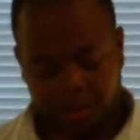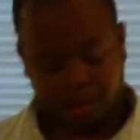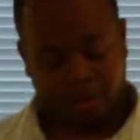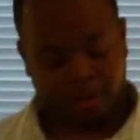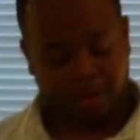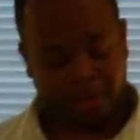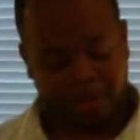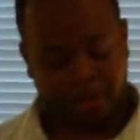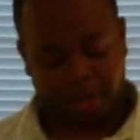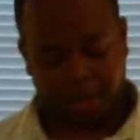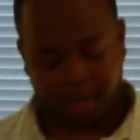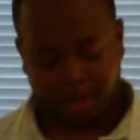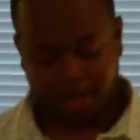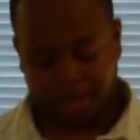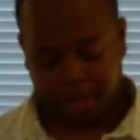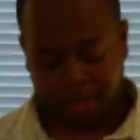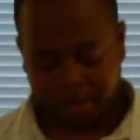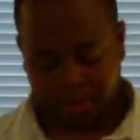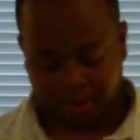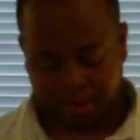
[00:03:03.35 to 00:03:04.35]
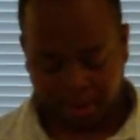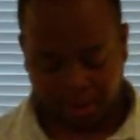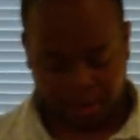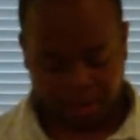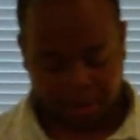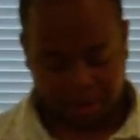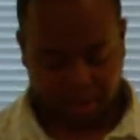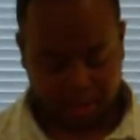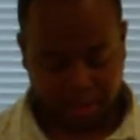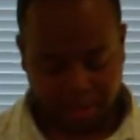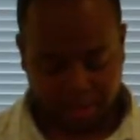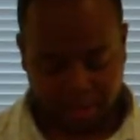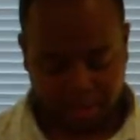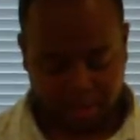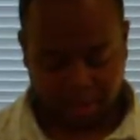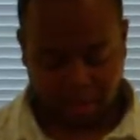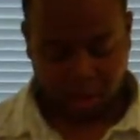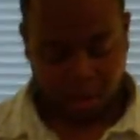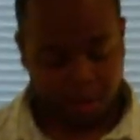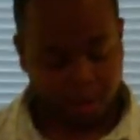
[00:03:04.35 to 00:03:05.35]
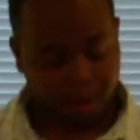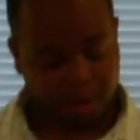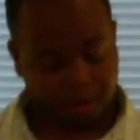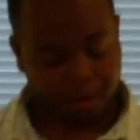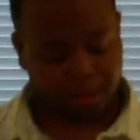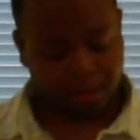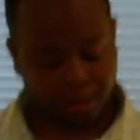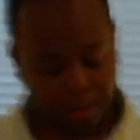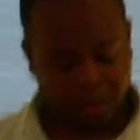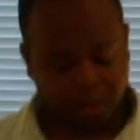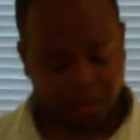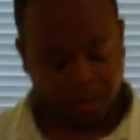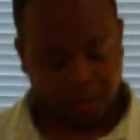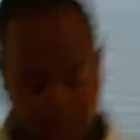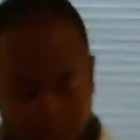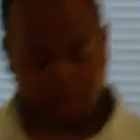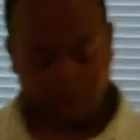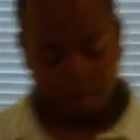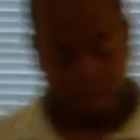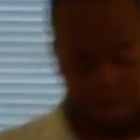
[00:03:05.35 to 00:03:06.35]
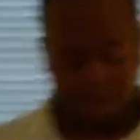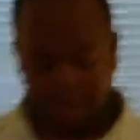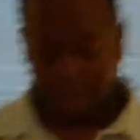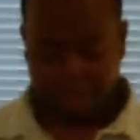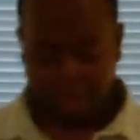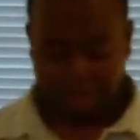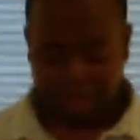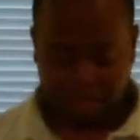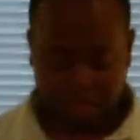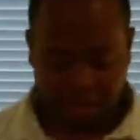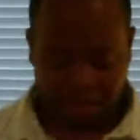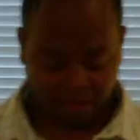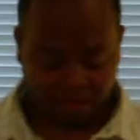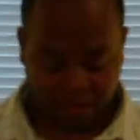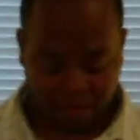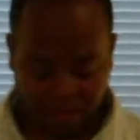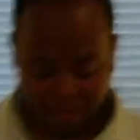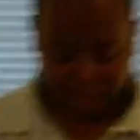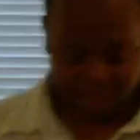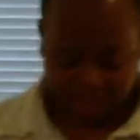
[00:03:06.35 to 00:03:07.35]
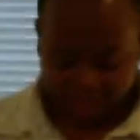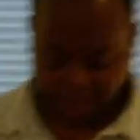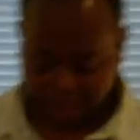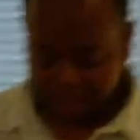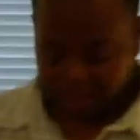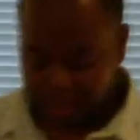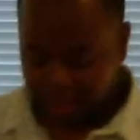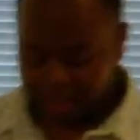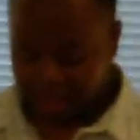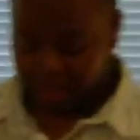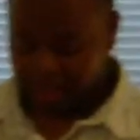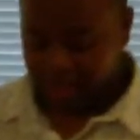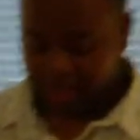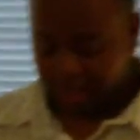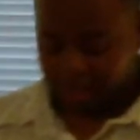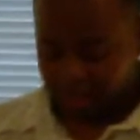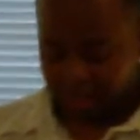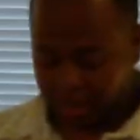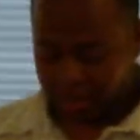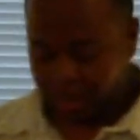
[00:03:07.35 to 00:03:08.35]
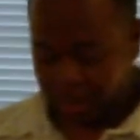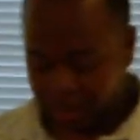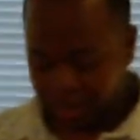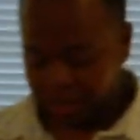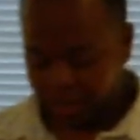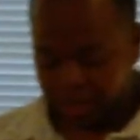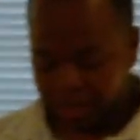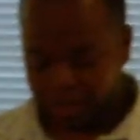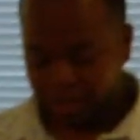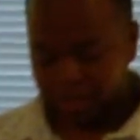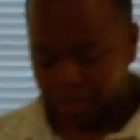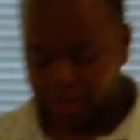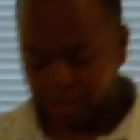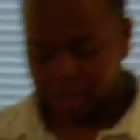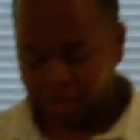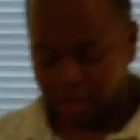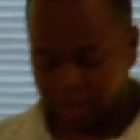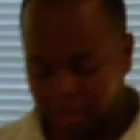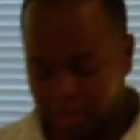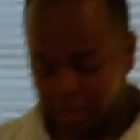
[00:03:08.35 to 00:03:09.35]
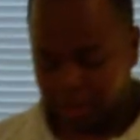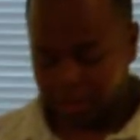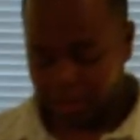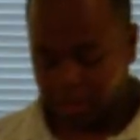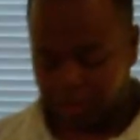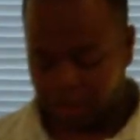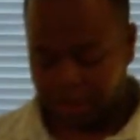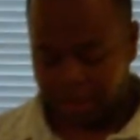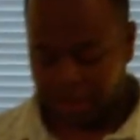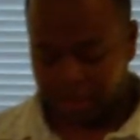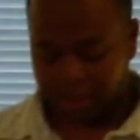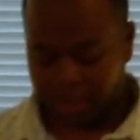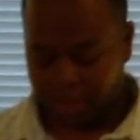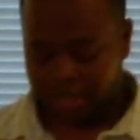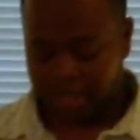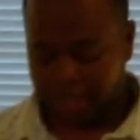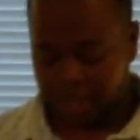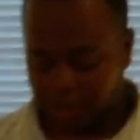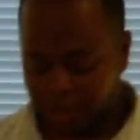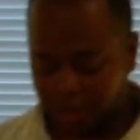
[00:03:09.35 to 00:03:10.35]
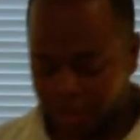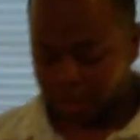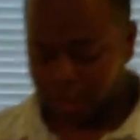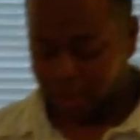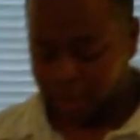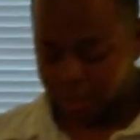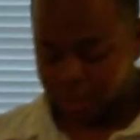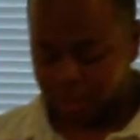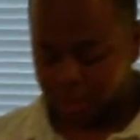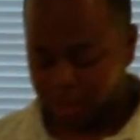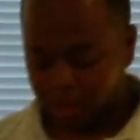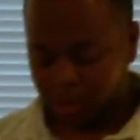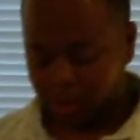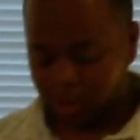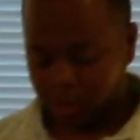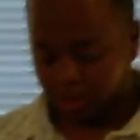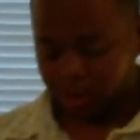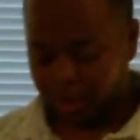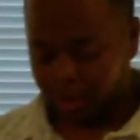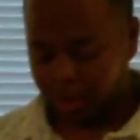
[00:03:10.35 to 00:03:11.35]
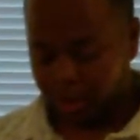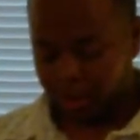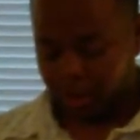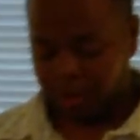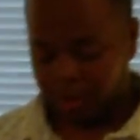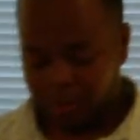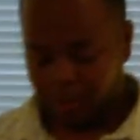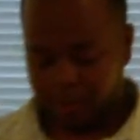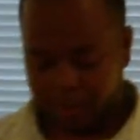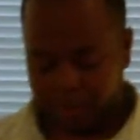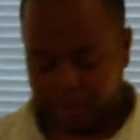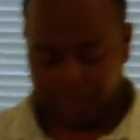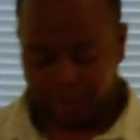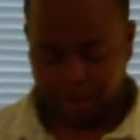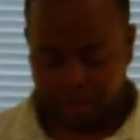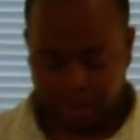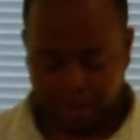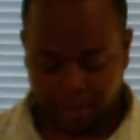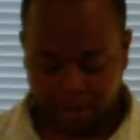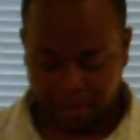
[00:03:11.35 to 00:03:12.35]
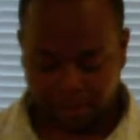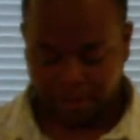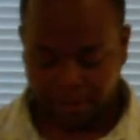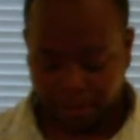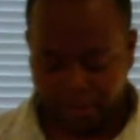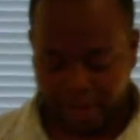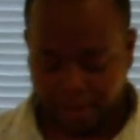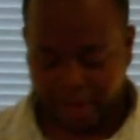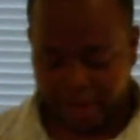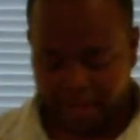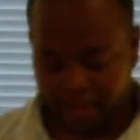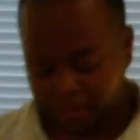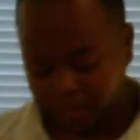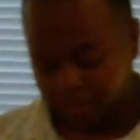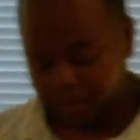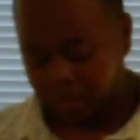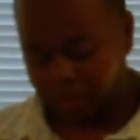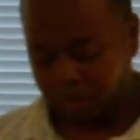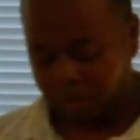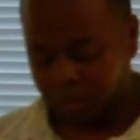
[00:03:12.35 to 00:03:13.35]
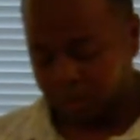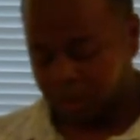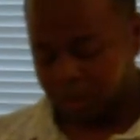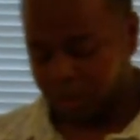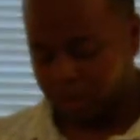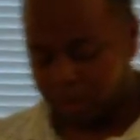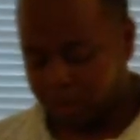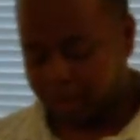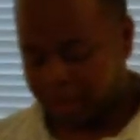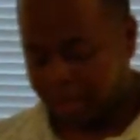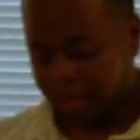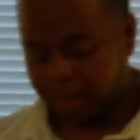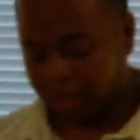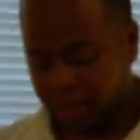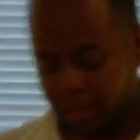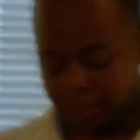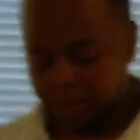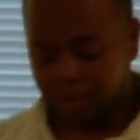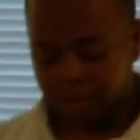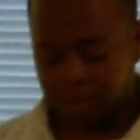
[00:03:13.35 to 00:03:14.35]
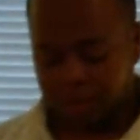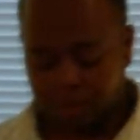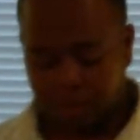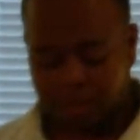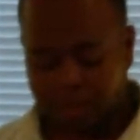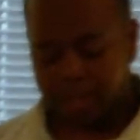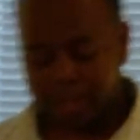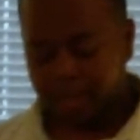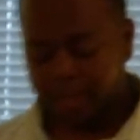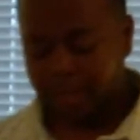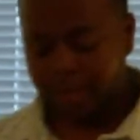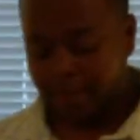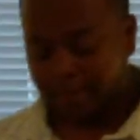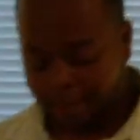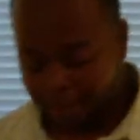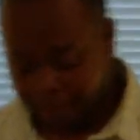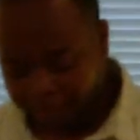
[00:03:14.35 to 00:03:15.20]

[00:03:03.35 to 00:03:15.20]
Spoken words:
We have a hard block and a soft block. Depending on the size of the scratch or the defect that we find, we use that to wet sand.